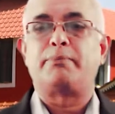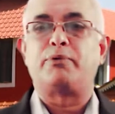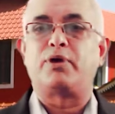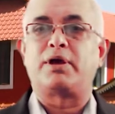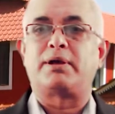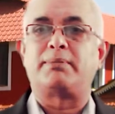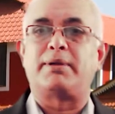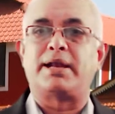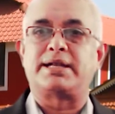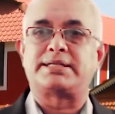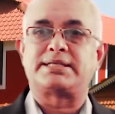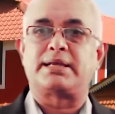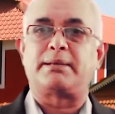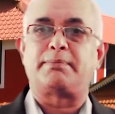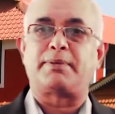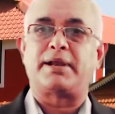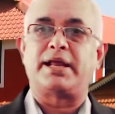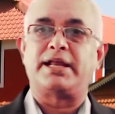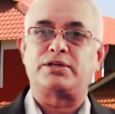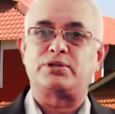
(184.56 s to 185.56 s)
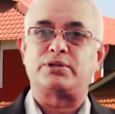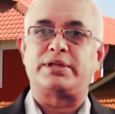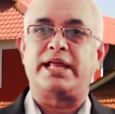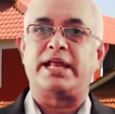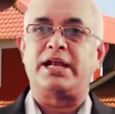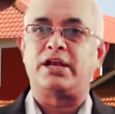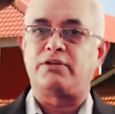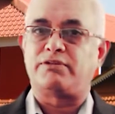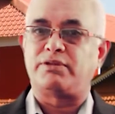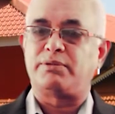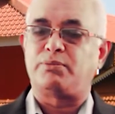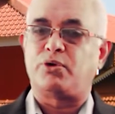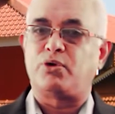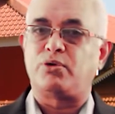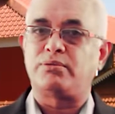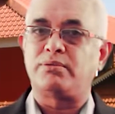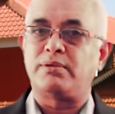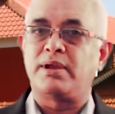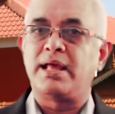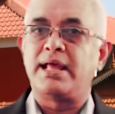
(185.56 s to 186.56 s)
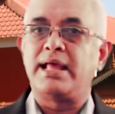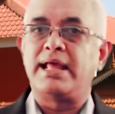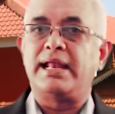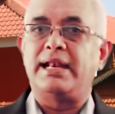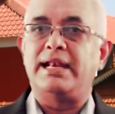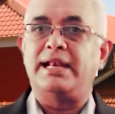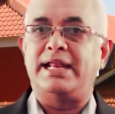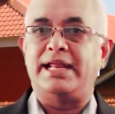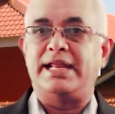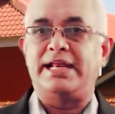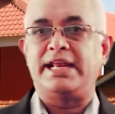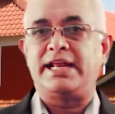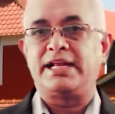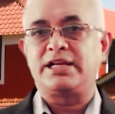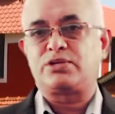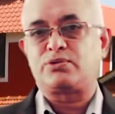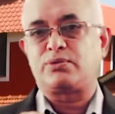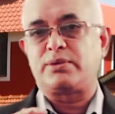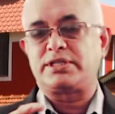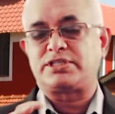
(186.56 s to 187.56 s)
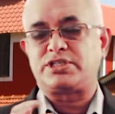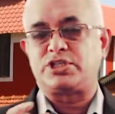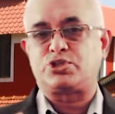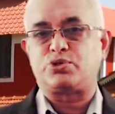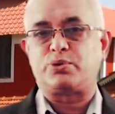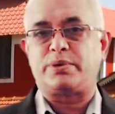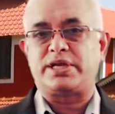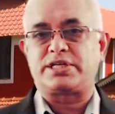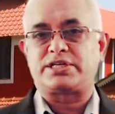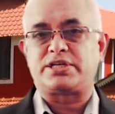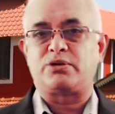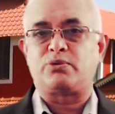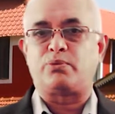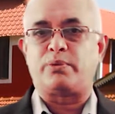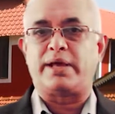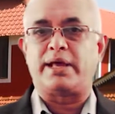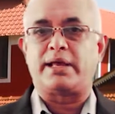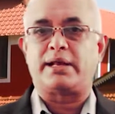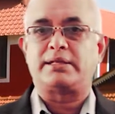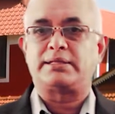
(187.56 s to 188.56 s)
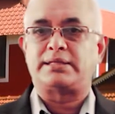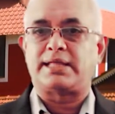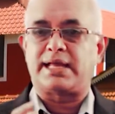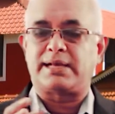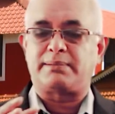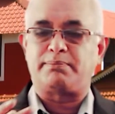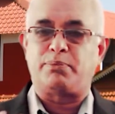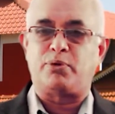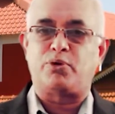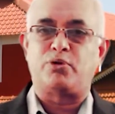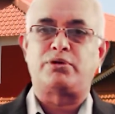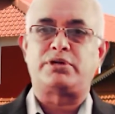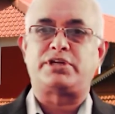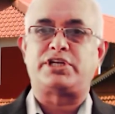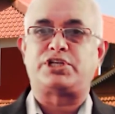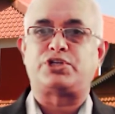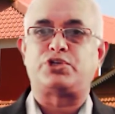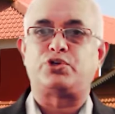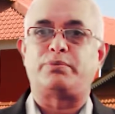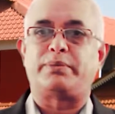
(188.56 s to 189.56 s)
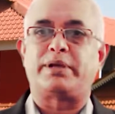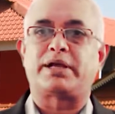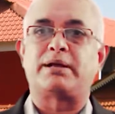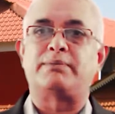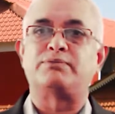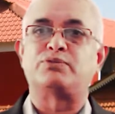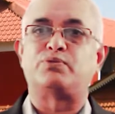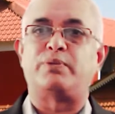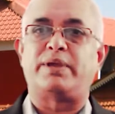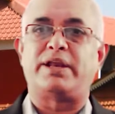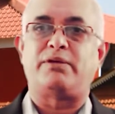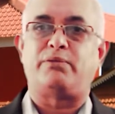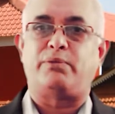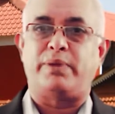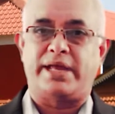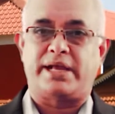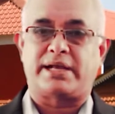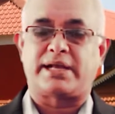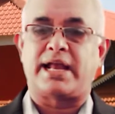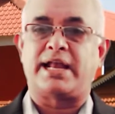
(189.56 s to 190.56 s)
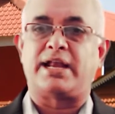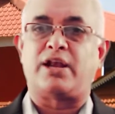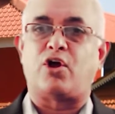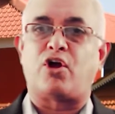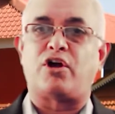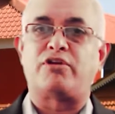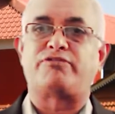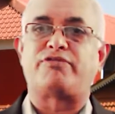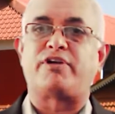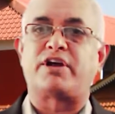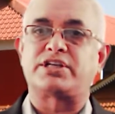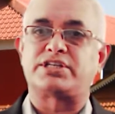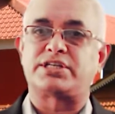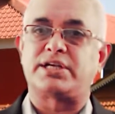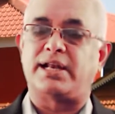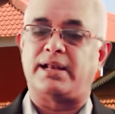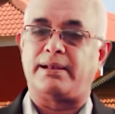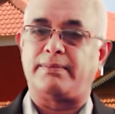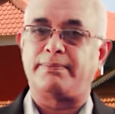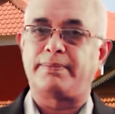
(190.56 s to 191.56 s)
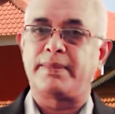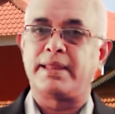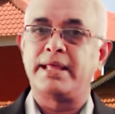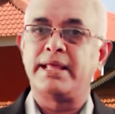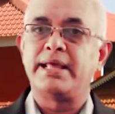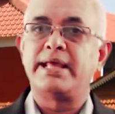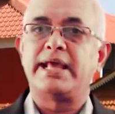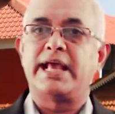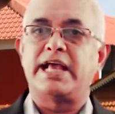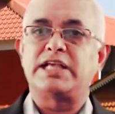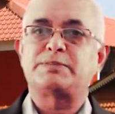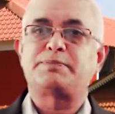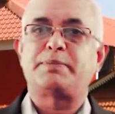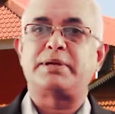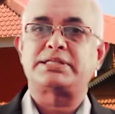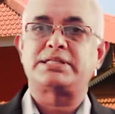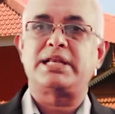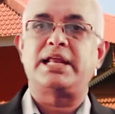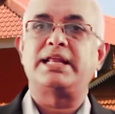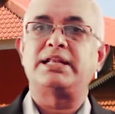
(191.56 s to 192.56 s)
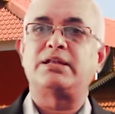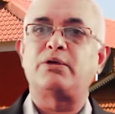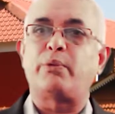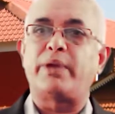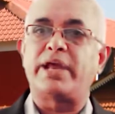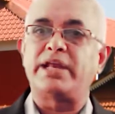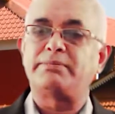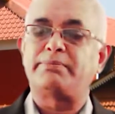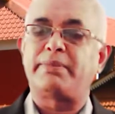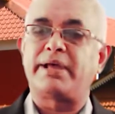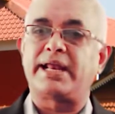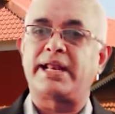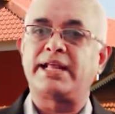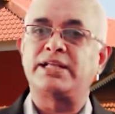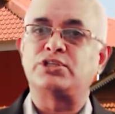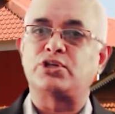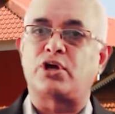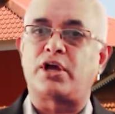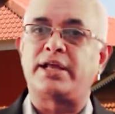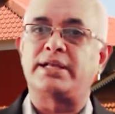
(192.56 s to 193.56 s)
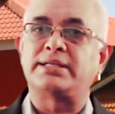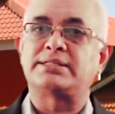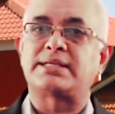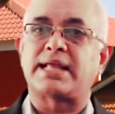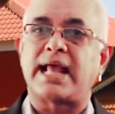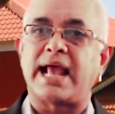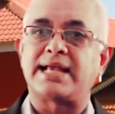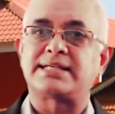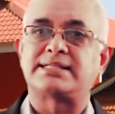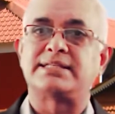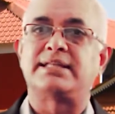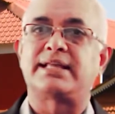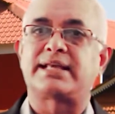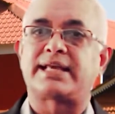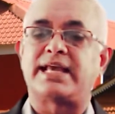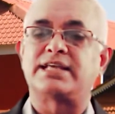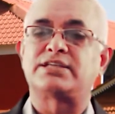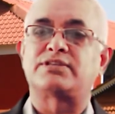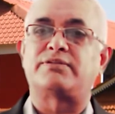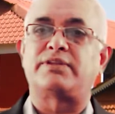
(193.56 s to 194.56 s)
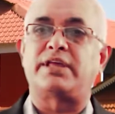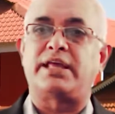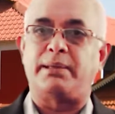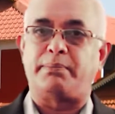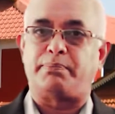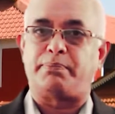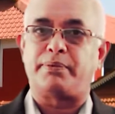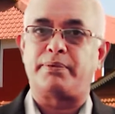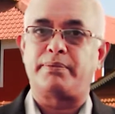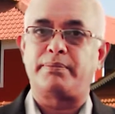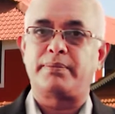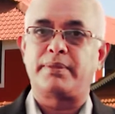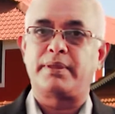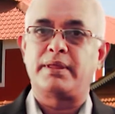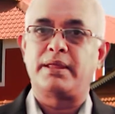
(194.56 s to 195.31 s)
poor blood supply to the end of the bone, leading to a situation where that bone tissue becomes very weak and non-functional, especially in the weight-bearing joints, as in the case of the hip.